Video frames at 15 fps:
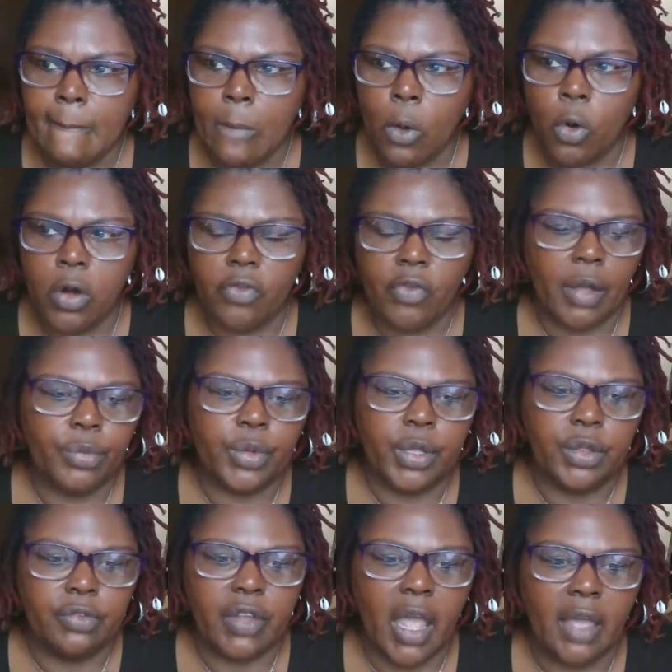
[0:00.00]
Or if I would
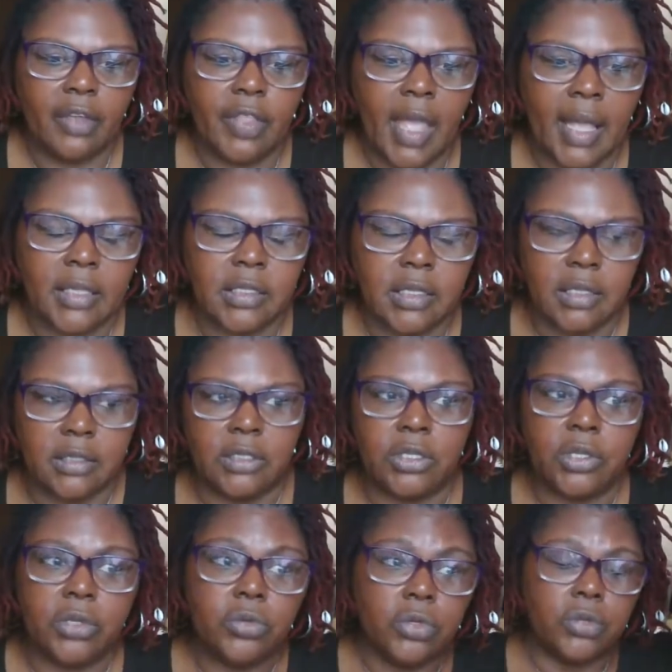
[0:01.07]
even have the access
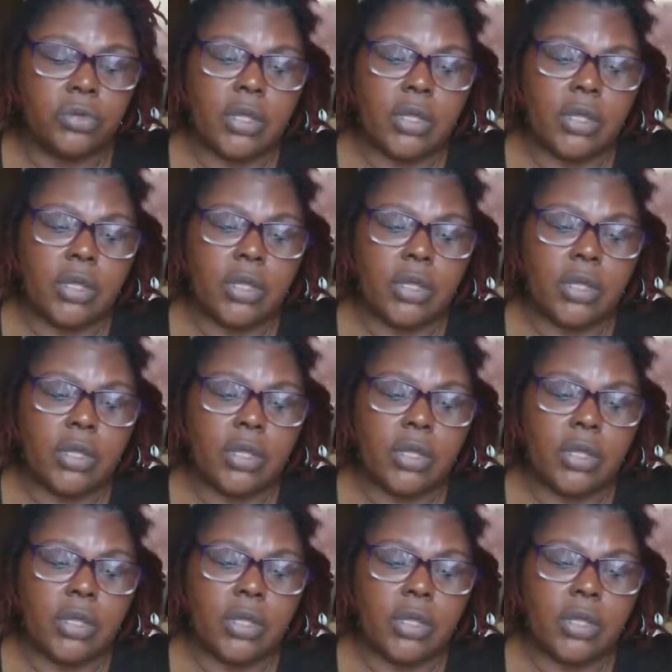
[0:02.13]
to do